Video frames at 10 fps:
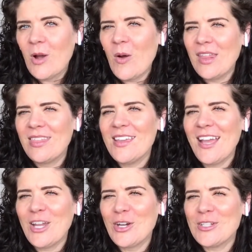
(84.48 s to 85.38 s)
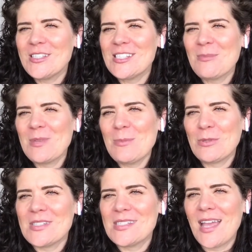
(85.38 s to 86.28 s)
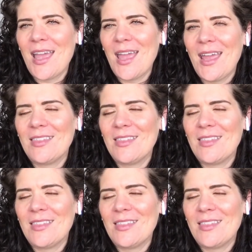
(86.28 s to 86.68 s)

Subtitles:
I think I heard some people say